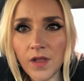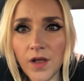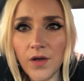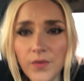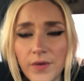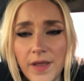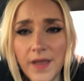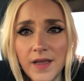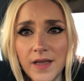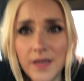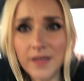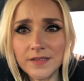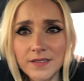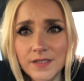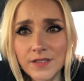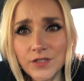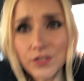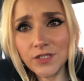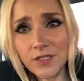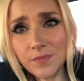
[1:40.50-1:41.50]
Okay, is
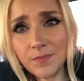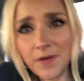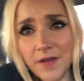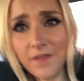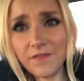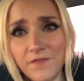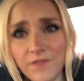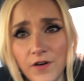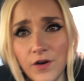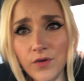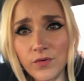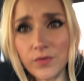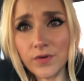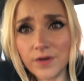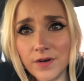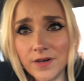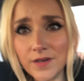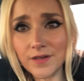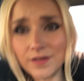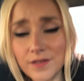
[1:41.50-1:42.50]
it just my phone
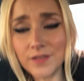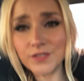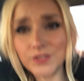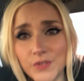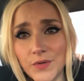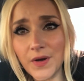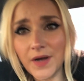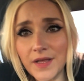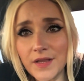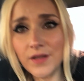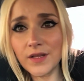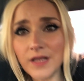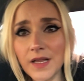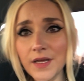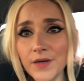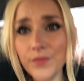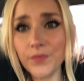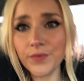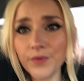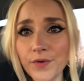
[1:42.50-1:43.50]
or do I look
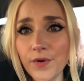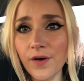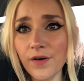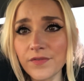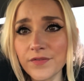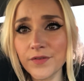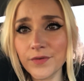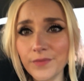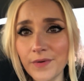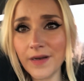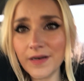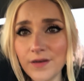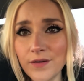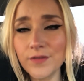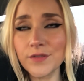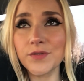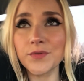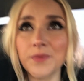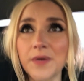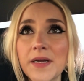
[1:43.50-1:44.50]
like Rudolph the
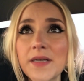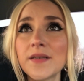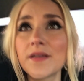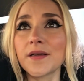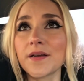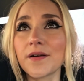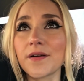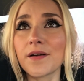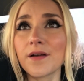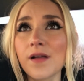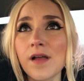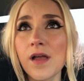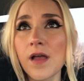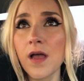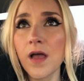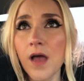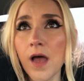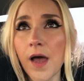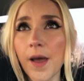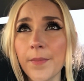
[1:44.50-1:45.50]
Red-Nosed Reindeer?
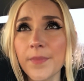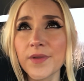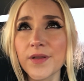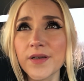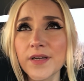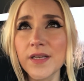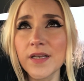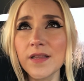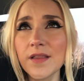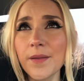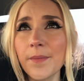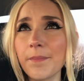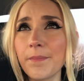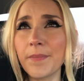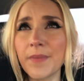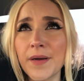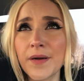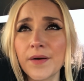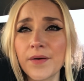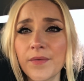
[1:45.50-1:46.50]
I'm looking in the
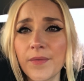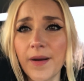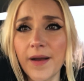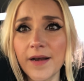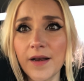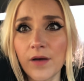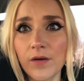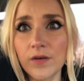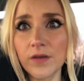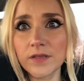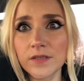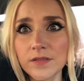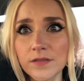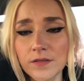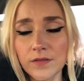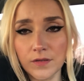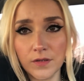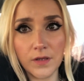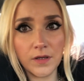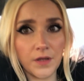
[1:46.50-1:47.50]
mirror right now and it
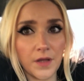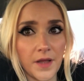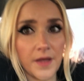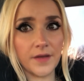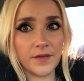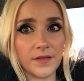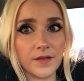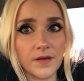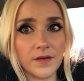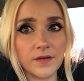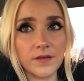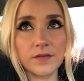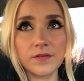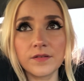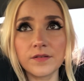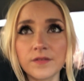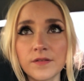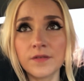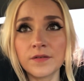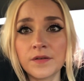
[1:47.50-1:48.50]
doesn't look like
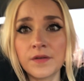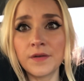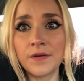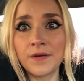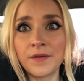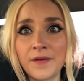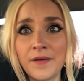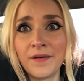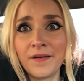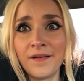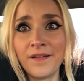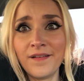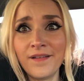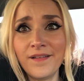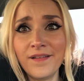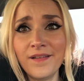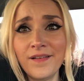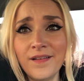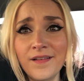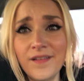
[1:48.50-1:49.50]
this.
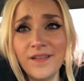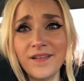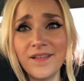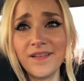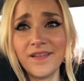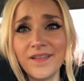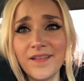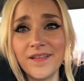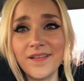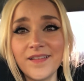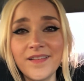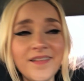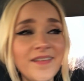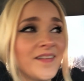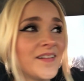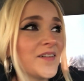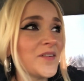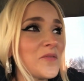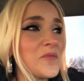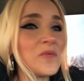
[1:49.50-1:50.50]
Huh,
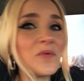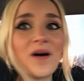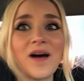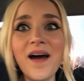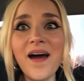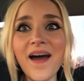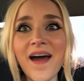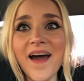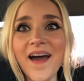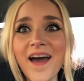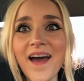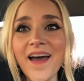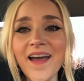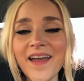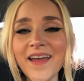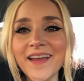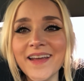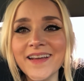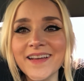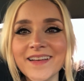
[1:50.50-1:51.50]

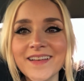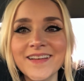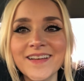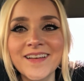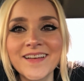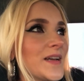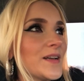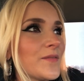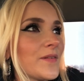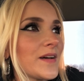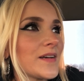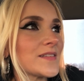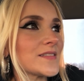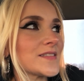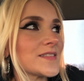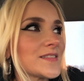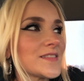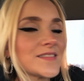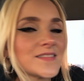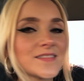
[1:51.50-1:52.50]
why? Anyways,
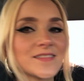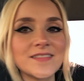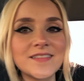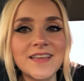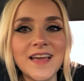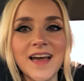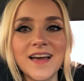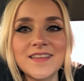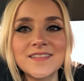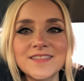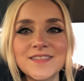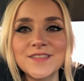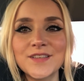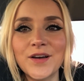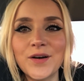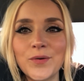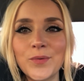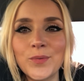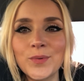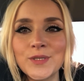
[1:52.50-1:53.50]
yeah,
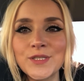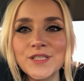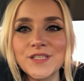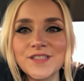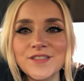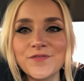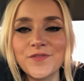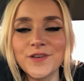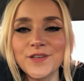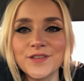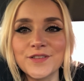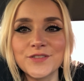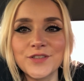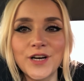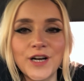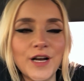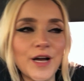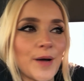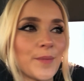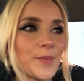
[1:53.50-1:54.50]
so we just filled the
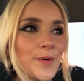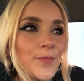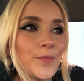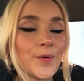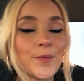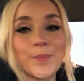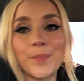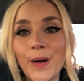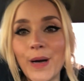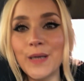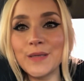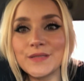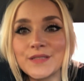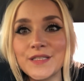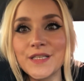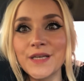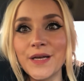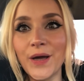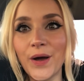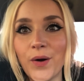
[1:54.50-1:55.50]
truck up and we're about
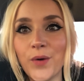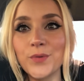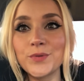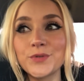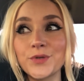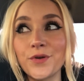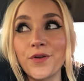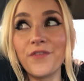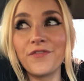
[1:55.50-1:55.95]
to go to the